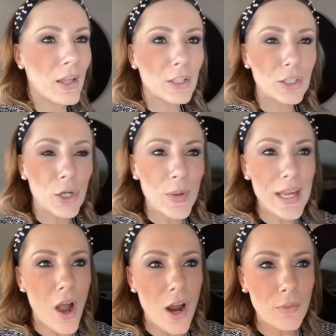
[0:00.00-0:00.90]

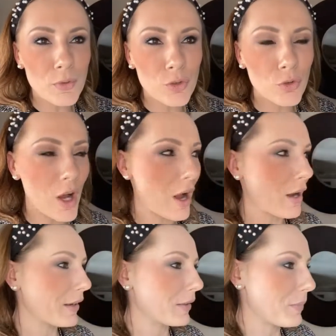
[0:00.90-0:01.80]
Louis
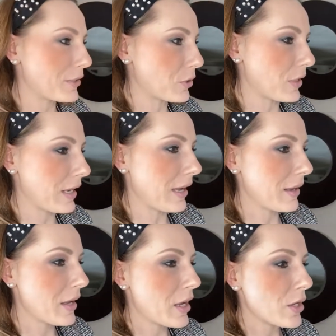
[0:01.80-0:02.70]
Armstrong. let me try it.
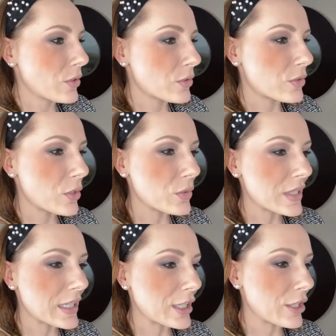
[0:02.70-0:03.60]

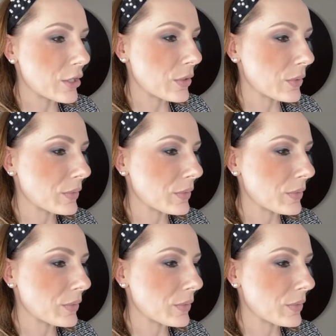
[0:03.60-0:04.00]
Susie Cute.